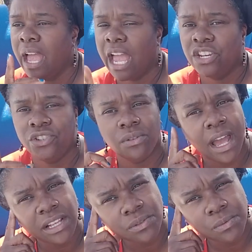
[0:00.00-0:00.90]
And do you
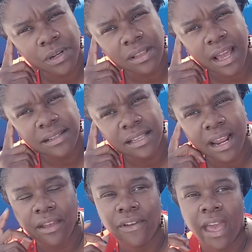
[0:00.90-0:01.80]
guys realize that
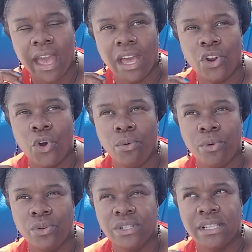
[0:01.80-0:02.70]
I've had
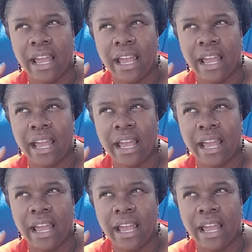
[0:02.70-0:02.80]
almost,